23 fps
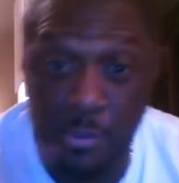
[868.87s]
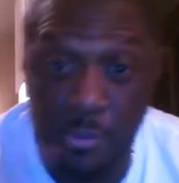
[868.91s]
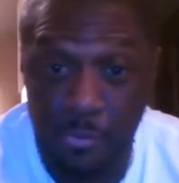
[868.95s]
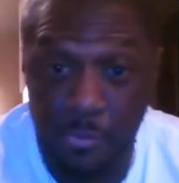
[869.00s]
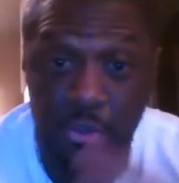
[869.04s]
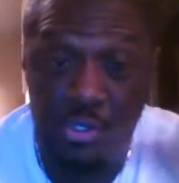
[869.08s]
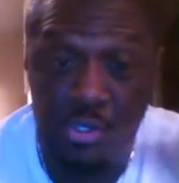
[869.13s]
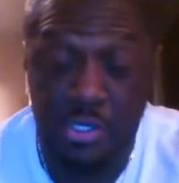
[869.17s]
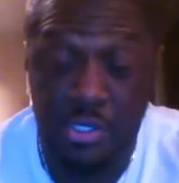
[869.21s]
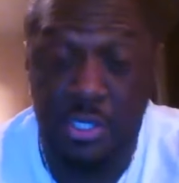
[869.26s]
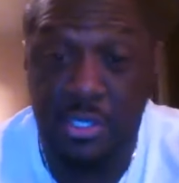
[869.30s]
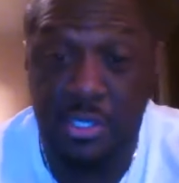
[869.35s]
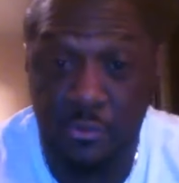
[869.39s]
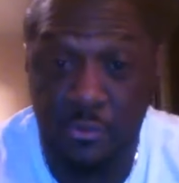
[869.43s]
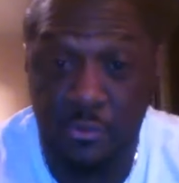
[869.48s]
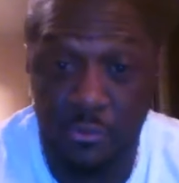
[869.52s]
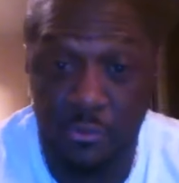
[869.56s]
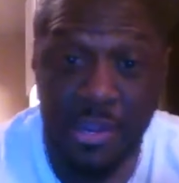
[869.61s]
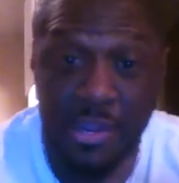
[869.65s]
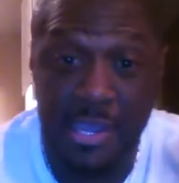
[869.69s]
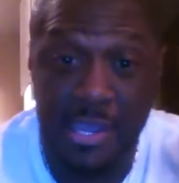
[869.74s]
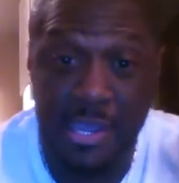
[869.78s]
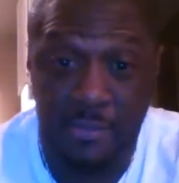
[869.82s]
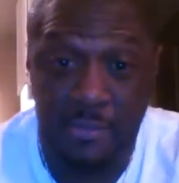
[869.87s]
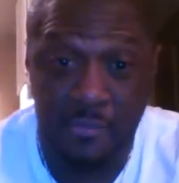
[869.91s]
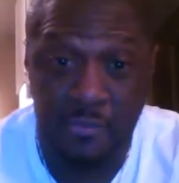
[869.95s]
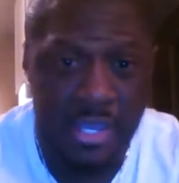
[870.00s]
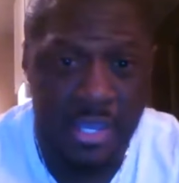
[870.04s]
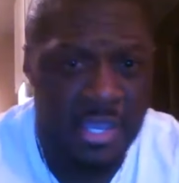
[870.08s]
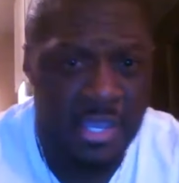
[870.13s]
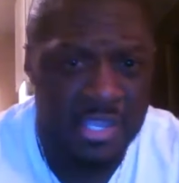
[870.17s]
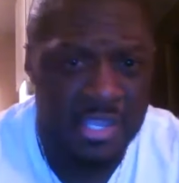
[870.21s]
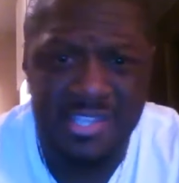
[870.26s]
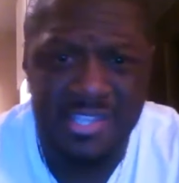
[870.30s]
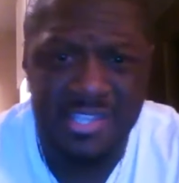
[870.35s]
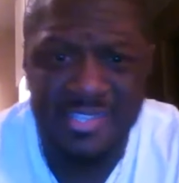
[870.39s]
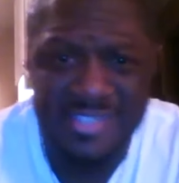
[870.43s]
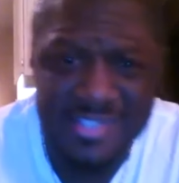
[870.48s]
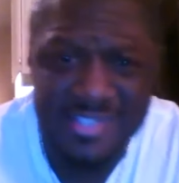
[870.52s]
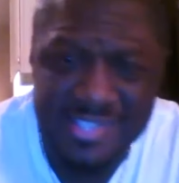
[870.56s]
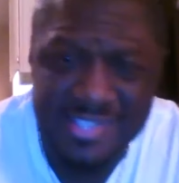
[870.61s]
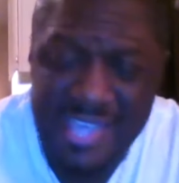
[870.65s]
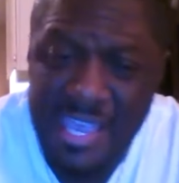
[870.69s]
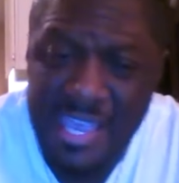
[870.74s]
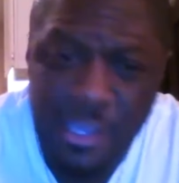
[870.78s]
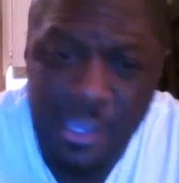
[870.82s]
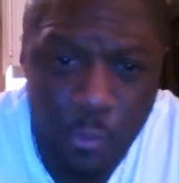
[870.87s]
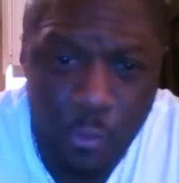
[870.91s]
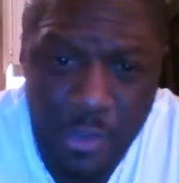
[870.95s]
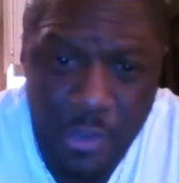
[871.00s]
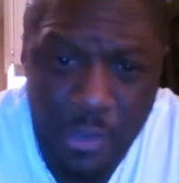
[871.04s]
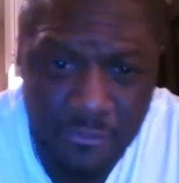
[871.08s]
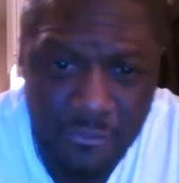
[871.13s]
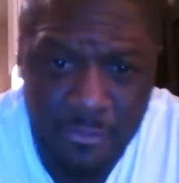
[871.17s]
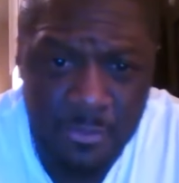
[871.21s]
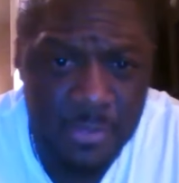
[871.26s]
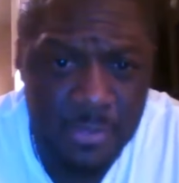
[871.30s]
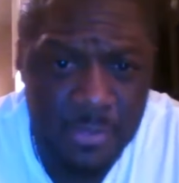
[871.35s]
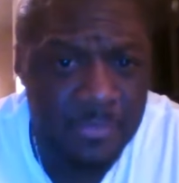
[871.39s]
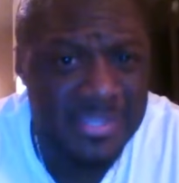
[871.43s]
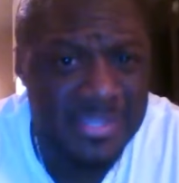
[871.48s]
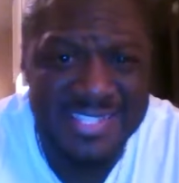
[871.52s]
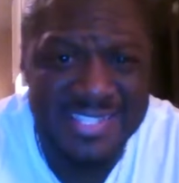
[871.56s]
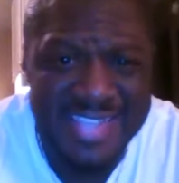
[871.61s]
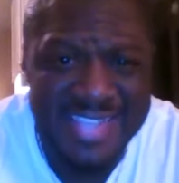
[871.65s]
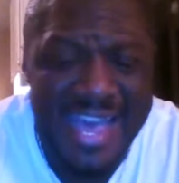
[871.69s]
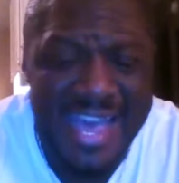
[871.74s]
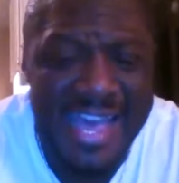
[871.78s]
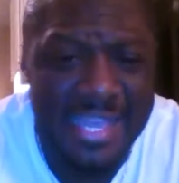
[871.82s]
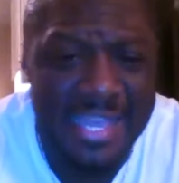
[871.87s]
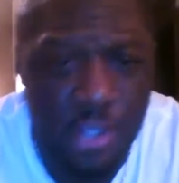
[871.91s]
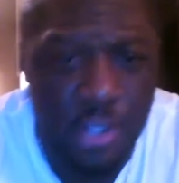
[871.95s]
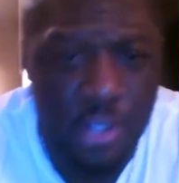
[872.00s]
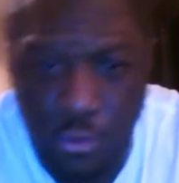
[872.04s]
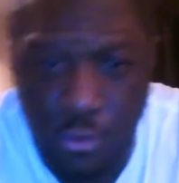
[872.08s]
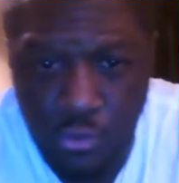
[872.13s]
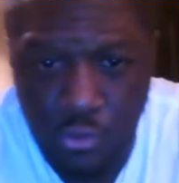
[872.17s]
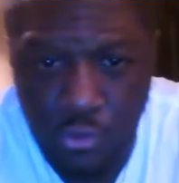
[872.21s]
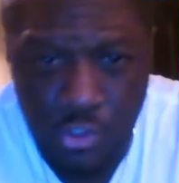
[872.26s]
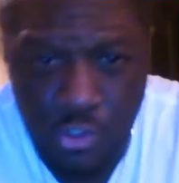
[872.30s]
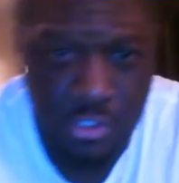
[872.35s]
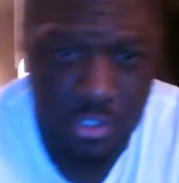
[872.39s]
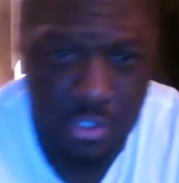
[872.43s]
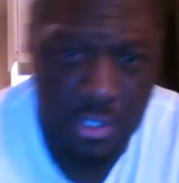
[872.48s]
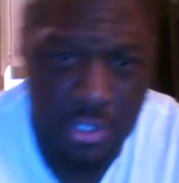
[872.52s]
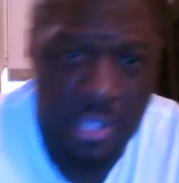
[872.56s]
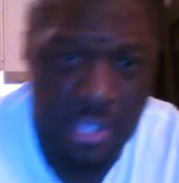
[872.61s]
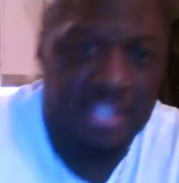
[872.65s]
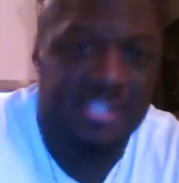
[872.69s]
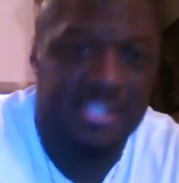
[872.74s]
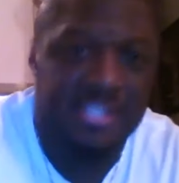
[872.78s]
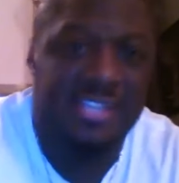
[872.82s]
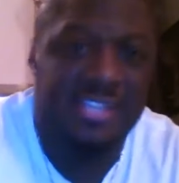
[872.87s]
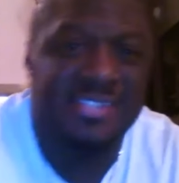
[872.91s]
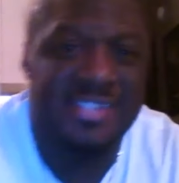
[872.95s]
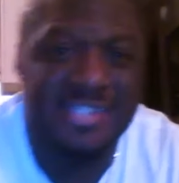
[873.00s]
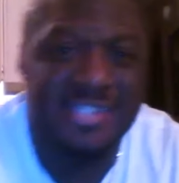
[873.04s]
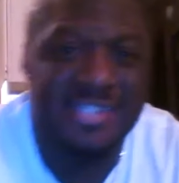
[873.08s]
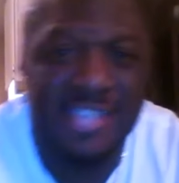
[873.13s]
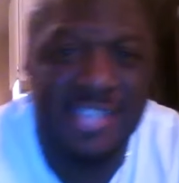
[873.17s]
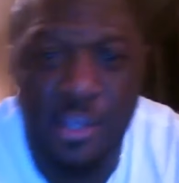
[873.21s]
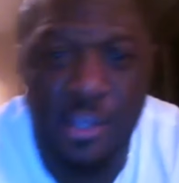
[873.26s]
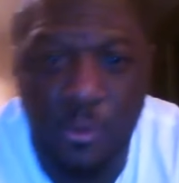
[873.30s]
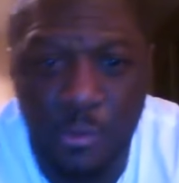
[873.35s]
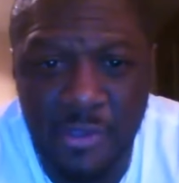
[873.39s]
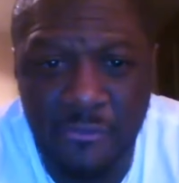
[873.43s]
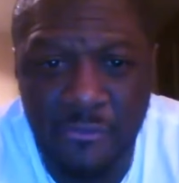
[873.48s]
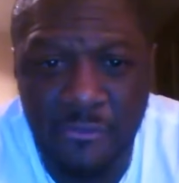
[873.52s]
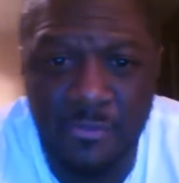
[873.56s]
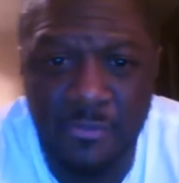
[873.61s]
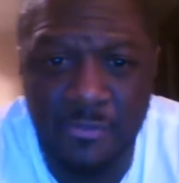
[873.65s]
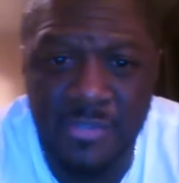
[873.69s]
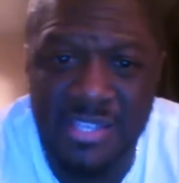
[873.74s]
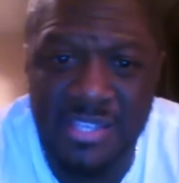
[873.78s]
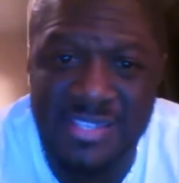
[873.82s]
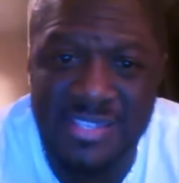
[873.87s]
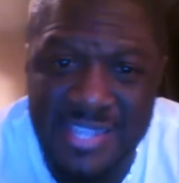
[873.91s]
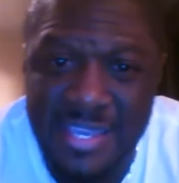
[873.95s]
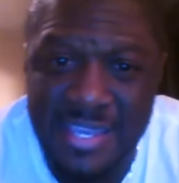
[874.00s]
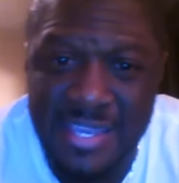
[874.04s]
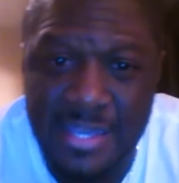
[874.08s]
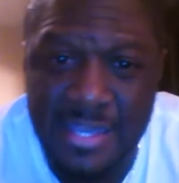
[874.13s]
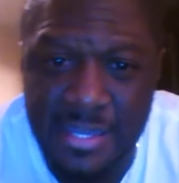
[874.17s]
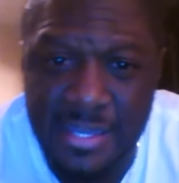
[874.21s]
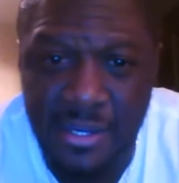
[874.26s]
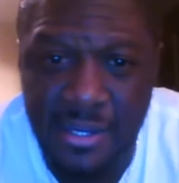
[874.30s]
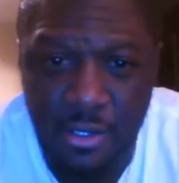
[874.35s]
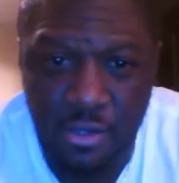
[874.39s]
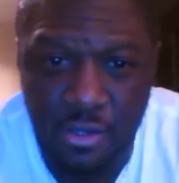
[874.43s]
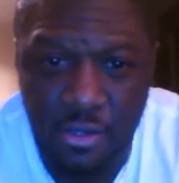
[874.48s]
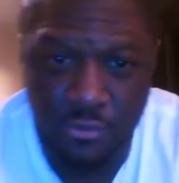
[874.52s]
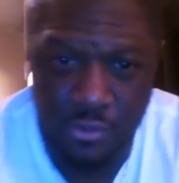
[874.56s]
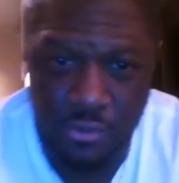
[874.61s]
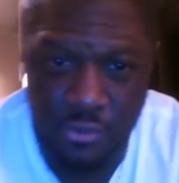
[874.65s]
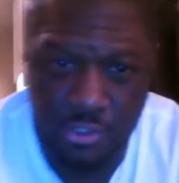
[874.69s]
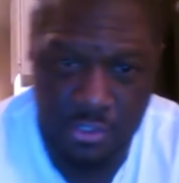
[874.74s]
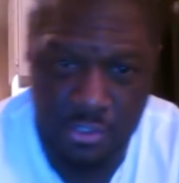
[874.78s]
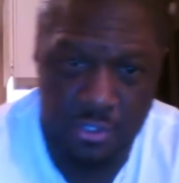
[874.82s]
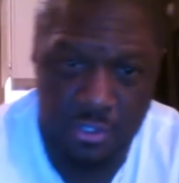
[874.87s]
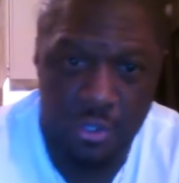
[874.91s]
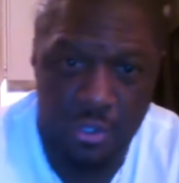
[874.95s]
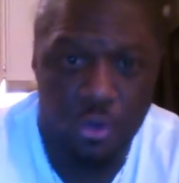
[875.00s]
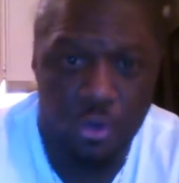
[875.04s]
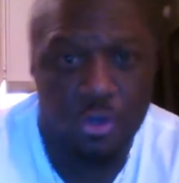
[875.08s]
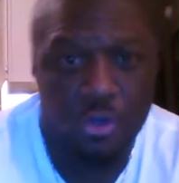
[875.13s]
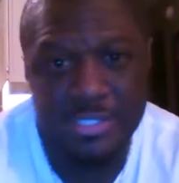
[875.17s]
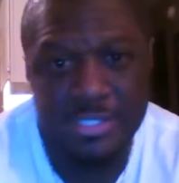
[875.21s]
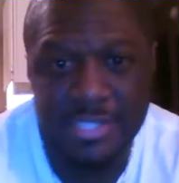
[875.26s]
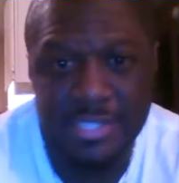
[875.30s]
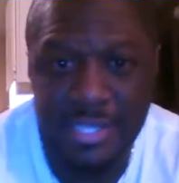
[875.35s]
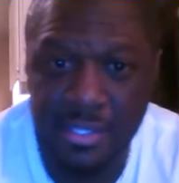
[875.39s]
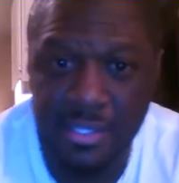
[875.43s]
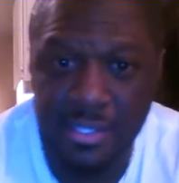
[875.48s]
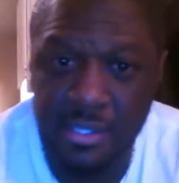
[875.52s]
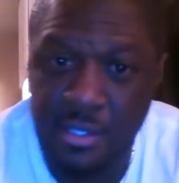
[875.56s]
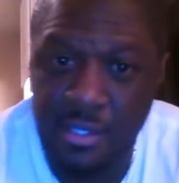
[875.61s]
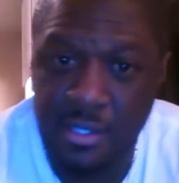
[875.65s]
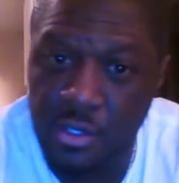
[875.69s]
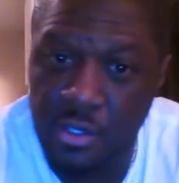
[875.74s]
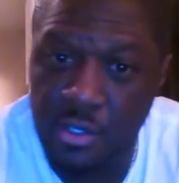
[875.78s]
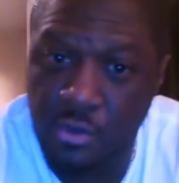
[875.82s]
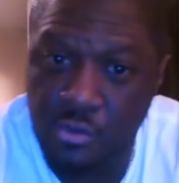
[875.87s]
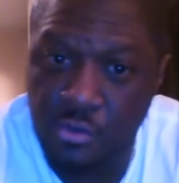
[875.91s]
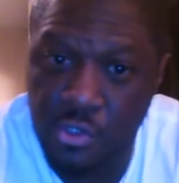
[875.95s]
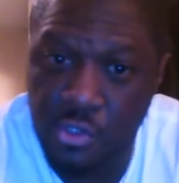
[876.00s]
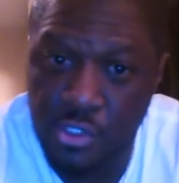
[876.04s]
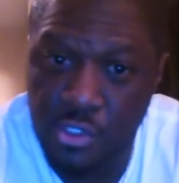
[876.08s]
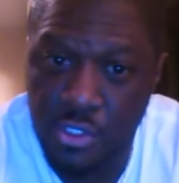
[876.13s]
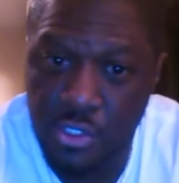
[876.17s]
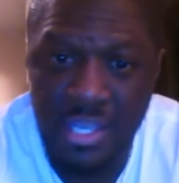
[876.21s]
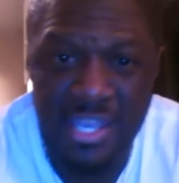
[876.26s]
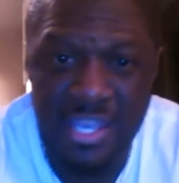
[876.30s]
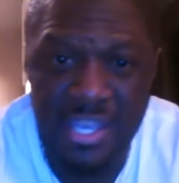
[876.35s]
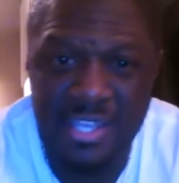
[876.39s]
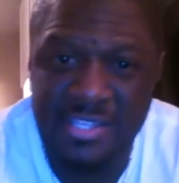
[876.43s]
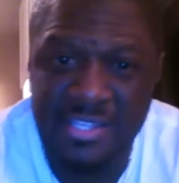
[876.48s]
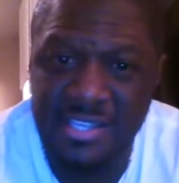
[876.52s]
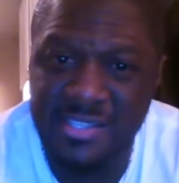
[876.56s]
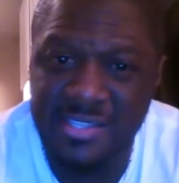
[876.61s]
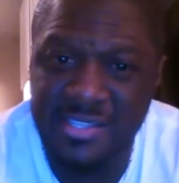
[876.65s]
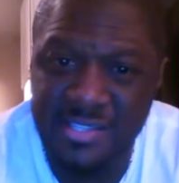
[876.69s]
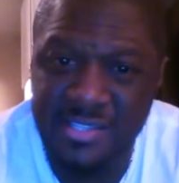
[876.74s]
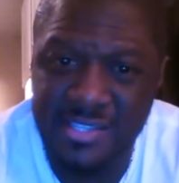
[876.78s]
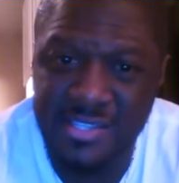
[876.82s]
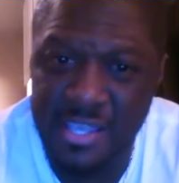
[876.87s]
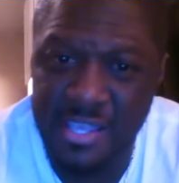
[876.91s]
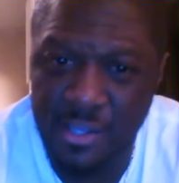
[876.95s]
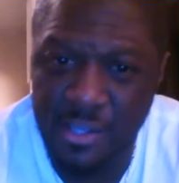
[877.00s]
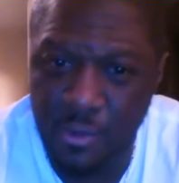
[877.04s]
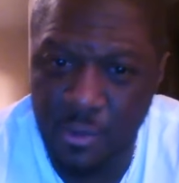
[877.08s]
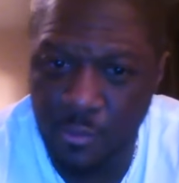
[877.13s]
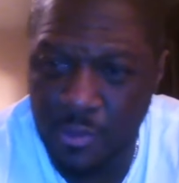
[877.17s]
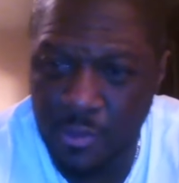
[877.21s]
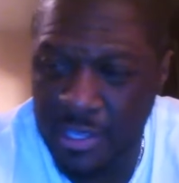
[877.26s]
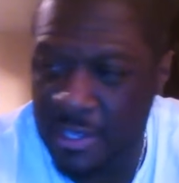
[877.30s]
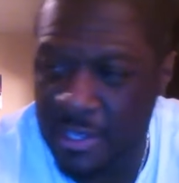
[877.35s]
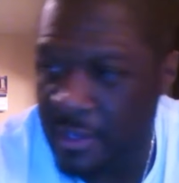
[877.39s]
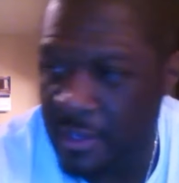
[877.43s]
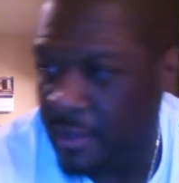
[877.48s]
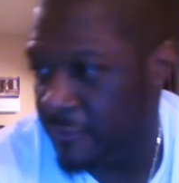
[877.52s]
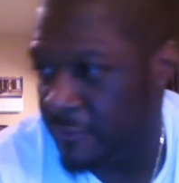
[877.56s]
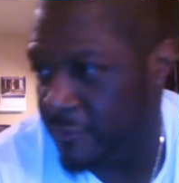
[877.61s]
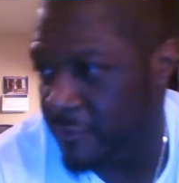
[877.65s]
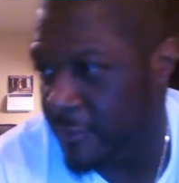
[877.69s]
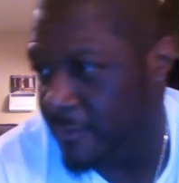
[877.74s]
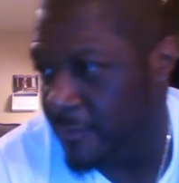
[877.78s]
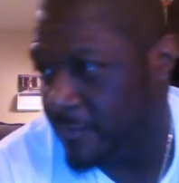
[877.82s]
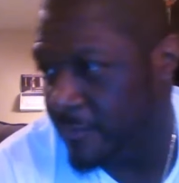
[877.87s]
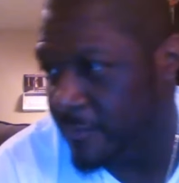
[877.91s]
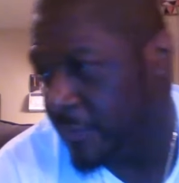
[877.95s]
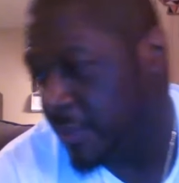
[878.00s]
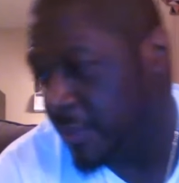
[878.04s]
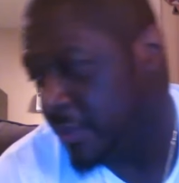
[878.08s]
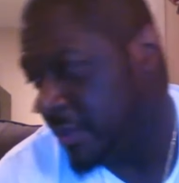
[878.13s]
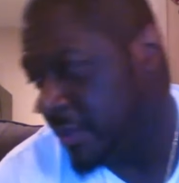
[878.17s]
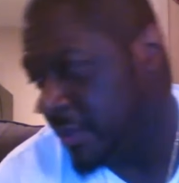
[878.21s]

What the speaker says: That means we're pushing it around. It doesn't take away from the Maasai culture. It doesn't take away from the Jinka culture or Dinka culture. It doesn't take away from